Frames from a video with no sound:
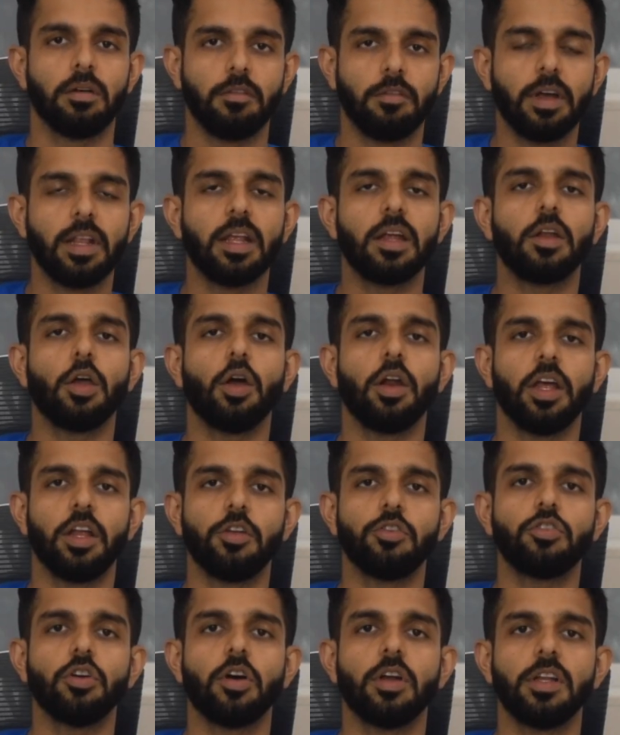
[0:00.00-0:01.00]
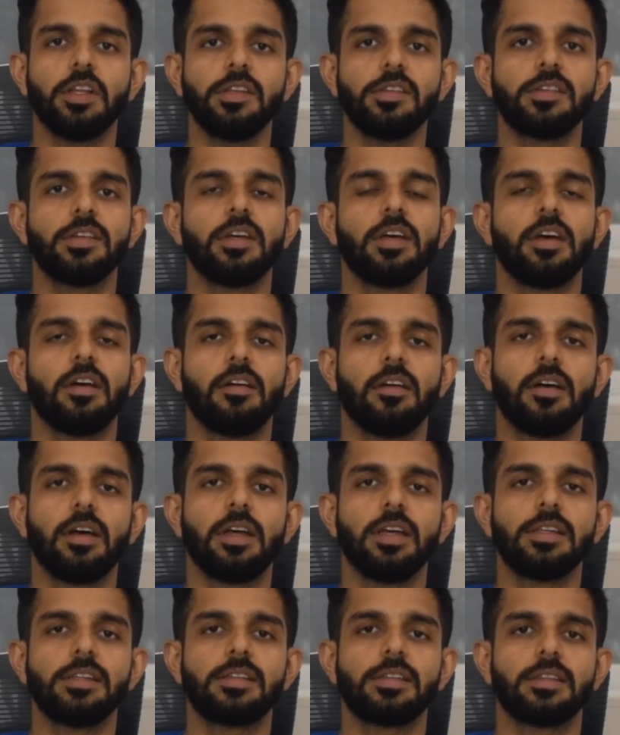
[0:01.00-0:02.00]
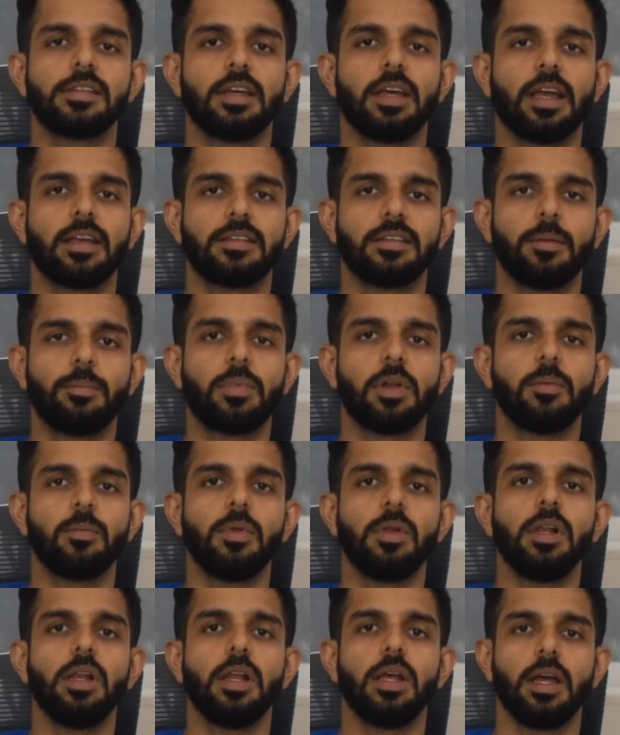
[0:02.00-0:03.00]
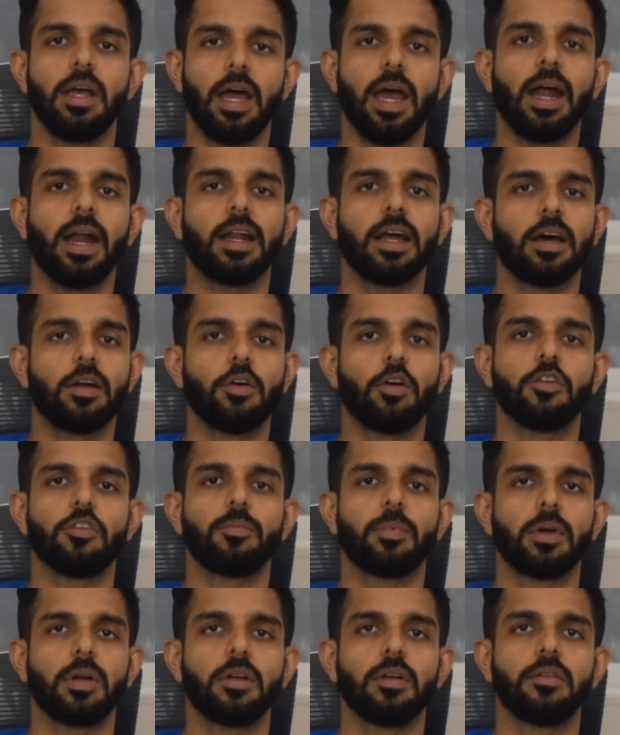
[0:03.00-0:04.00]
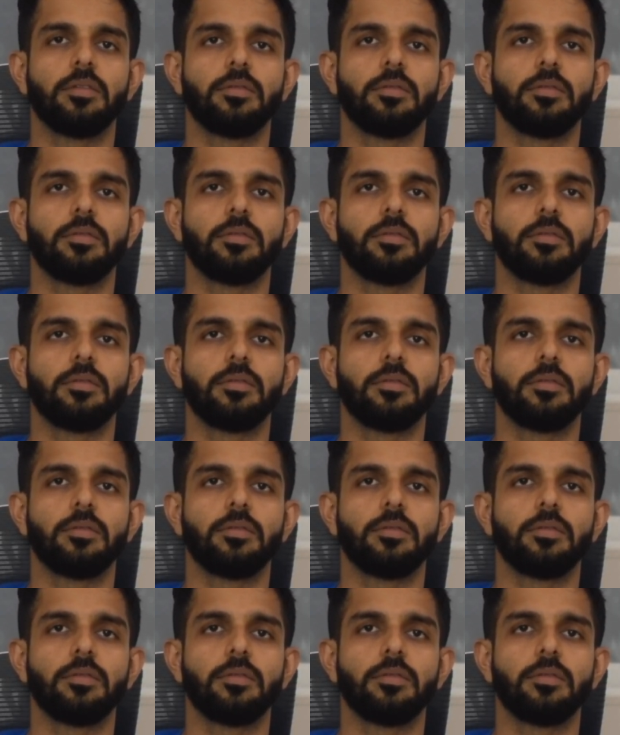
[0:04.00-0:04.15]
whether your insurance is acceptable at our hospital.